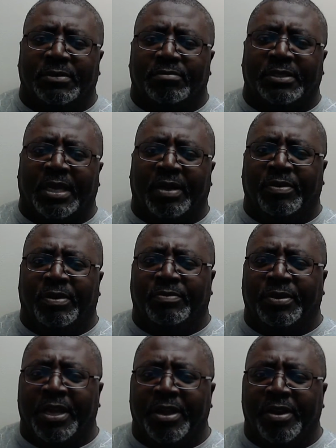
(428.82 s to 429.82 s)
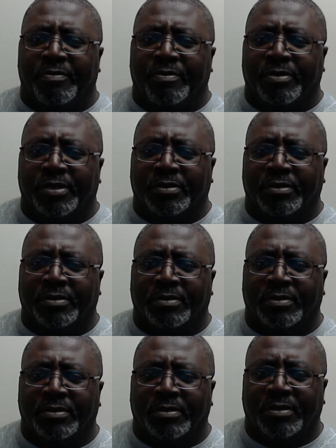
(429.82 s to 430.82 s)
that wasn't what Herod wanted.
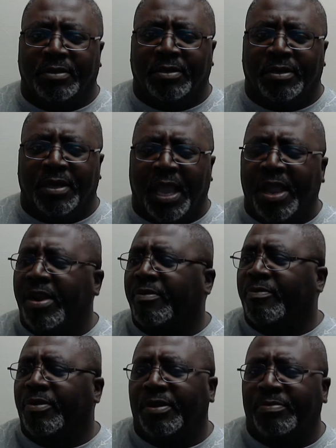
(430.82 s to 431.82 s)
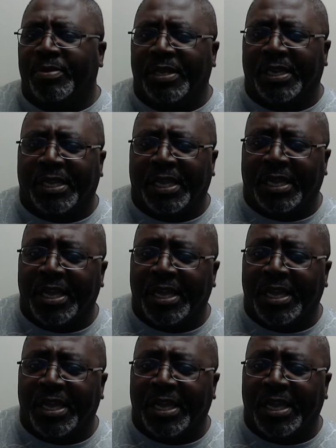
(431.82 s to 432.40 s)
Herod wanted to be the king of